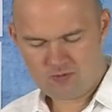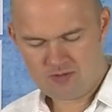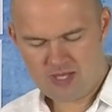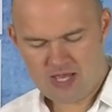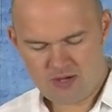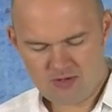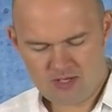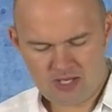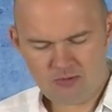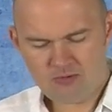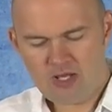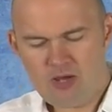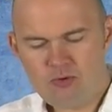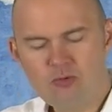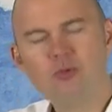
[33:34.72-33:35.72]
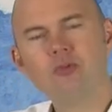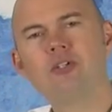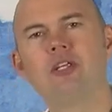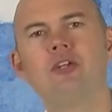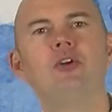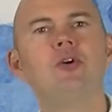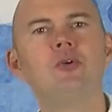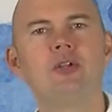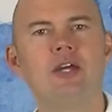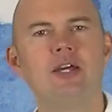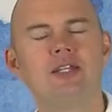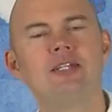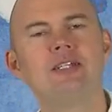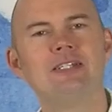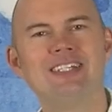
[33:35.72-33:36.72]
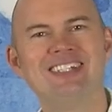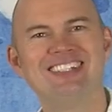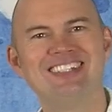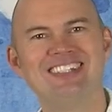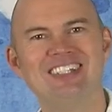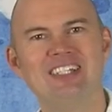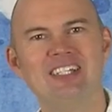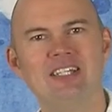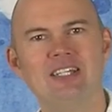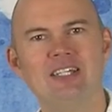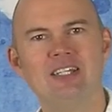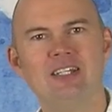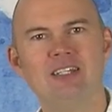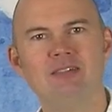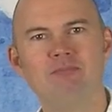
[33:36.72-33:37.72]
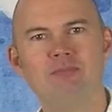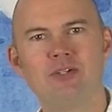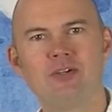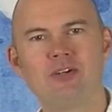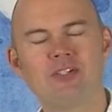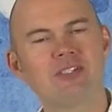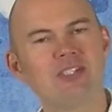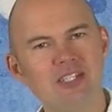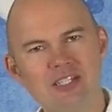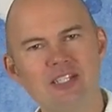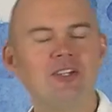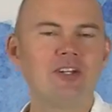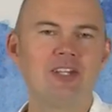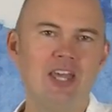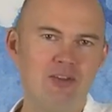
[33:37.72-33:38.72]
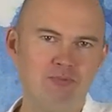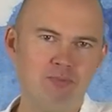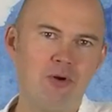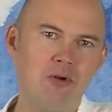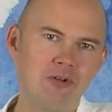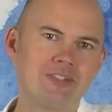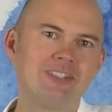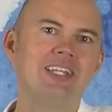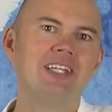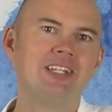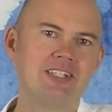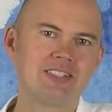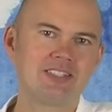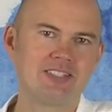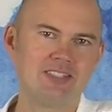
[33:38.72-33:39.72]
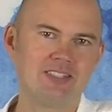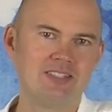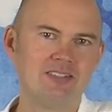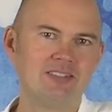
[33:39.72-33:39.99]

how could they know that? Because they did not have Paul's letters.